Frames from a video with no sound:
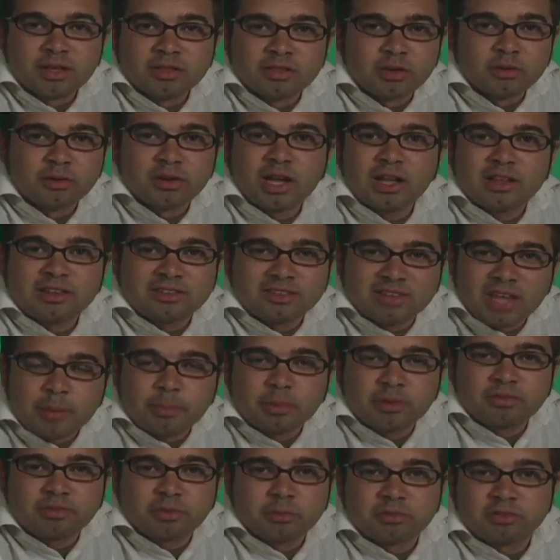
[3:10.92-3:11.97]
They're not
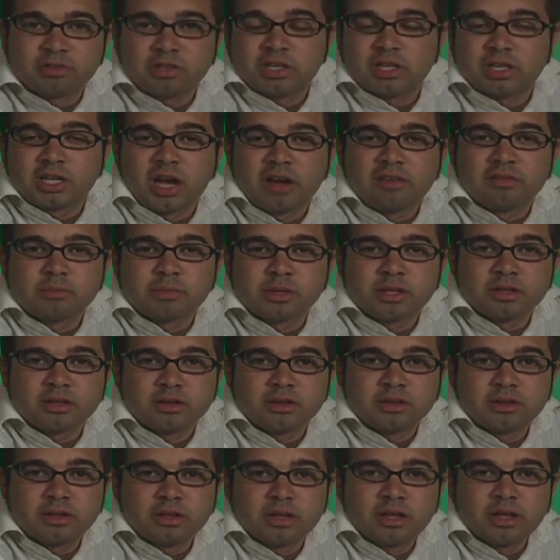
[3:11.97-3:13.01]
separate from city government.
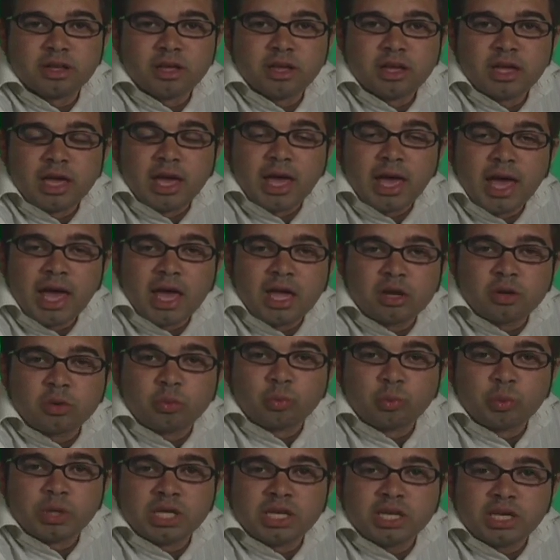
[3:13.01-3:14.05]

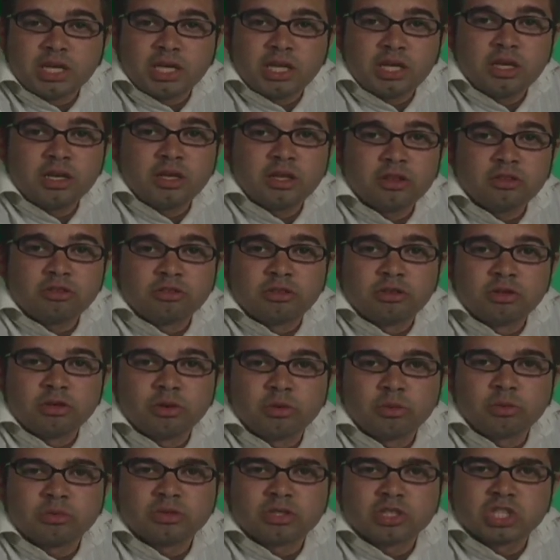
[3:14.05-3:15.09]
And we need
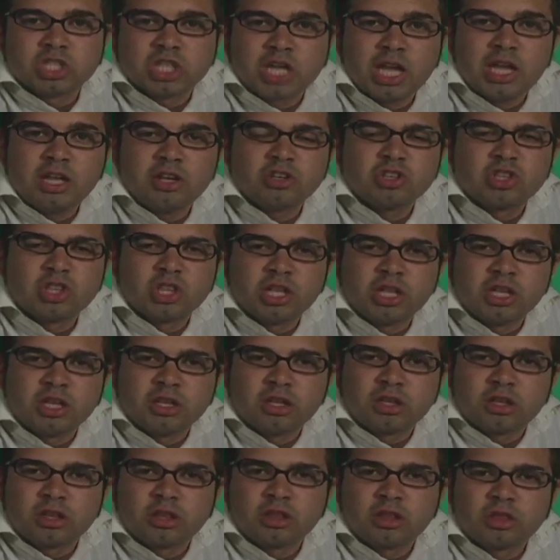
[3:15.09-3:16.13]
to change
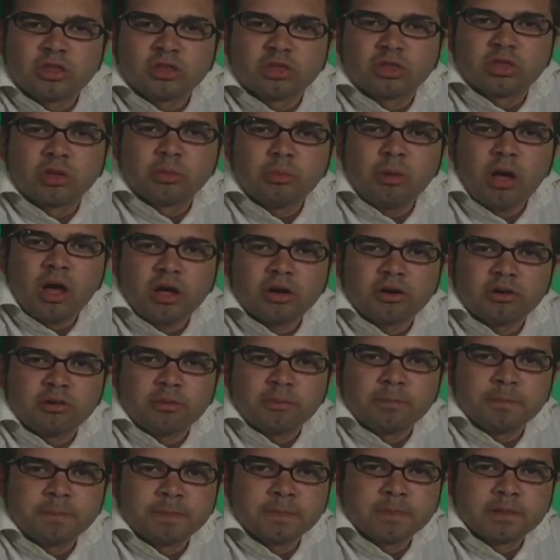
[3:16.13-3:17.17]
the model.
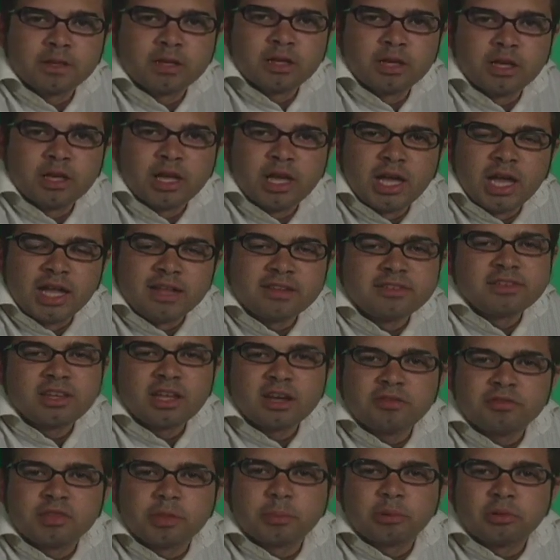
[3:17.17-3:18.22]

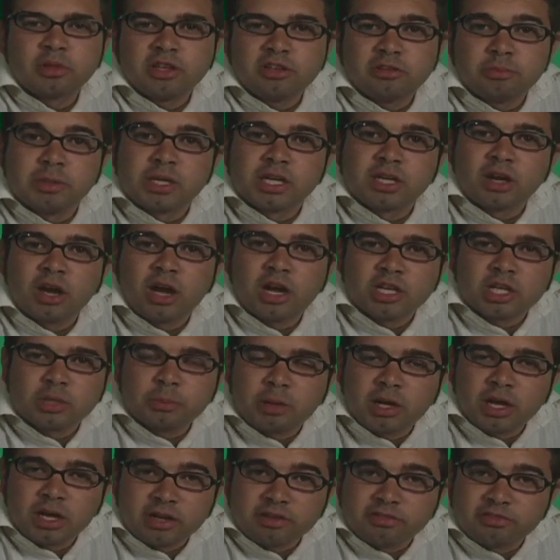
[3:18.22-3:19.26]
Instead of the police being an
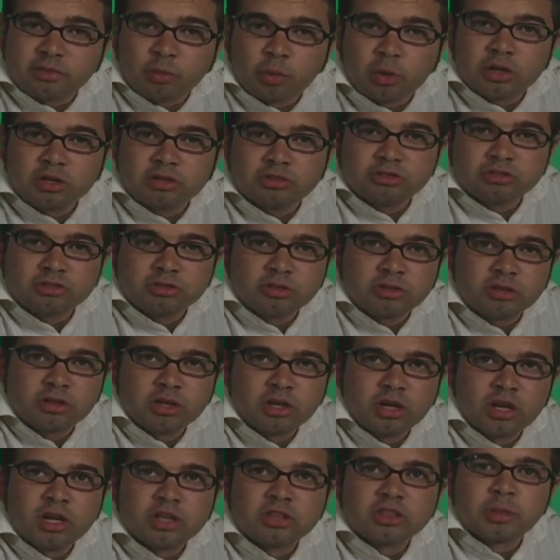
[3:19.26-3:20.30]
occupying force,
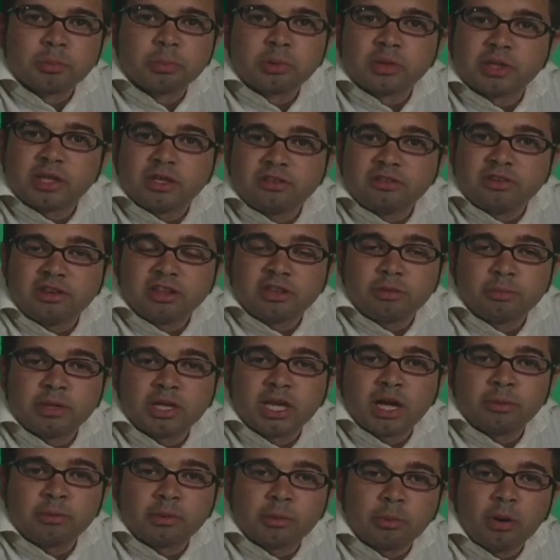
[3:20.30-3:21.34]
the police need to
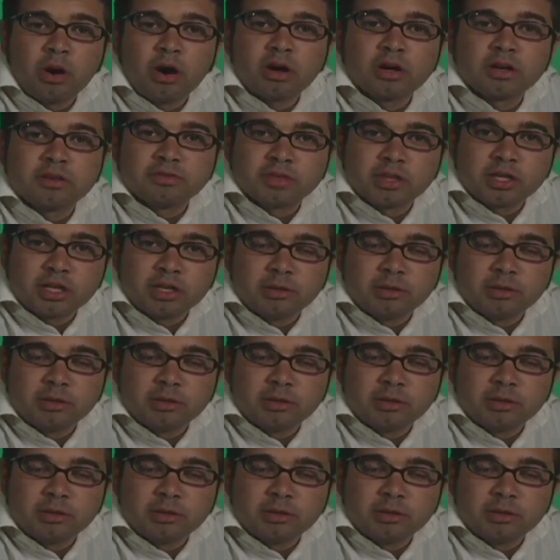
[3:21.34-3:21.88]
become a part of the